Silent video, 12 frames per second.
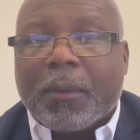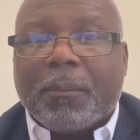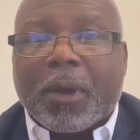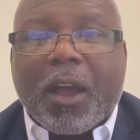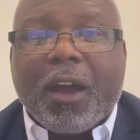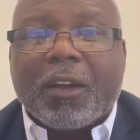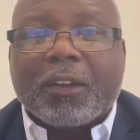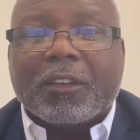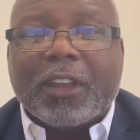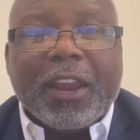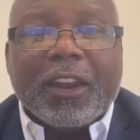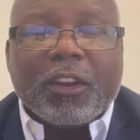because
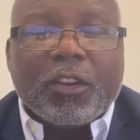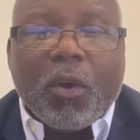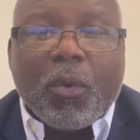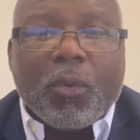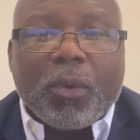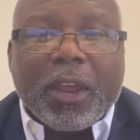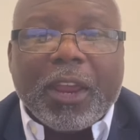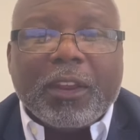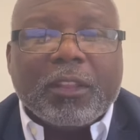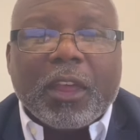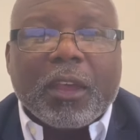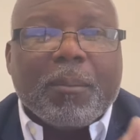they didn't know
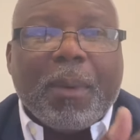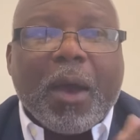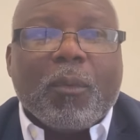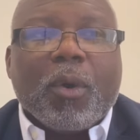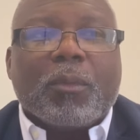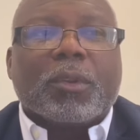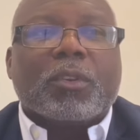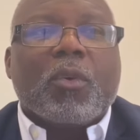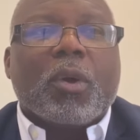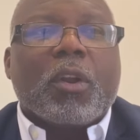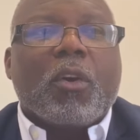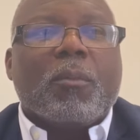anything about what was
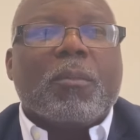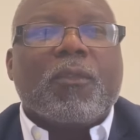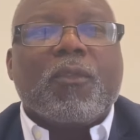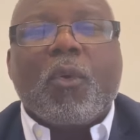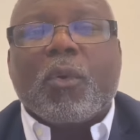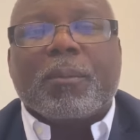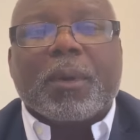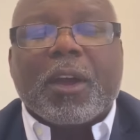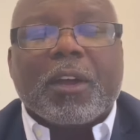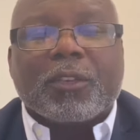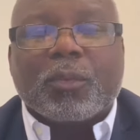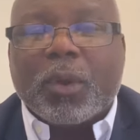going on before,
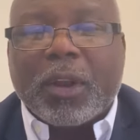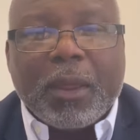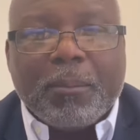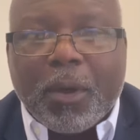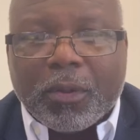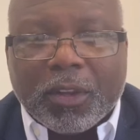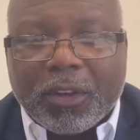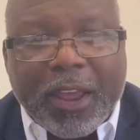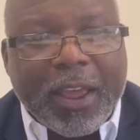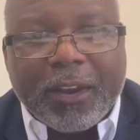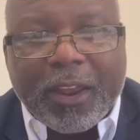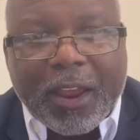because when they bought the
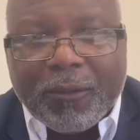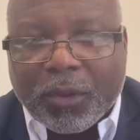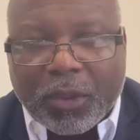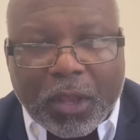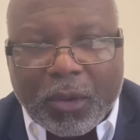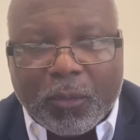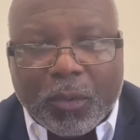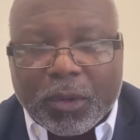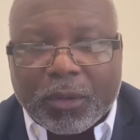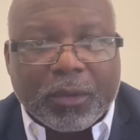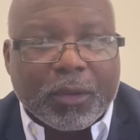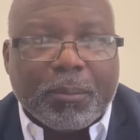debt, everything
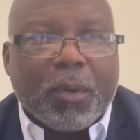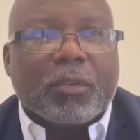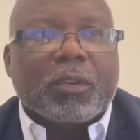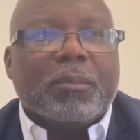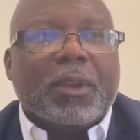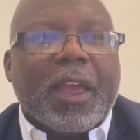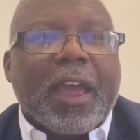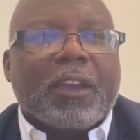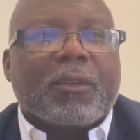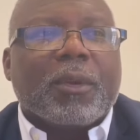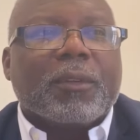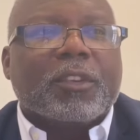was supposed to be
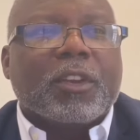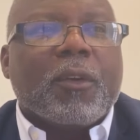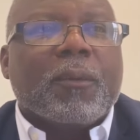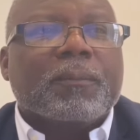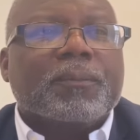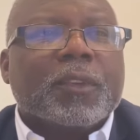accurate. So,